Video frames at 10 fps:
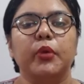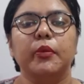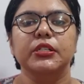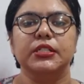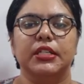
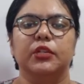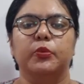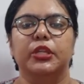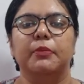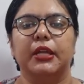we will
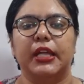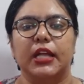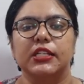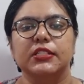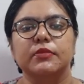deal with the
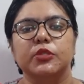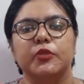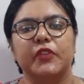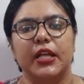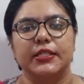mechanisms
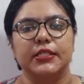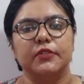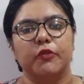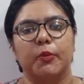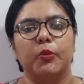of
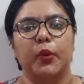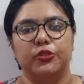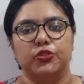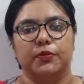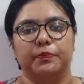exit from the
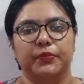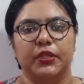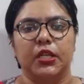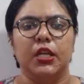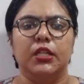
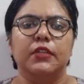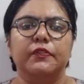venture.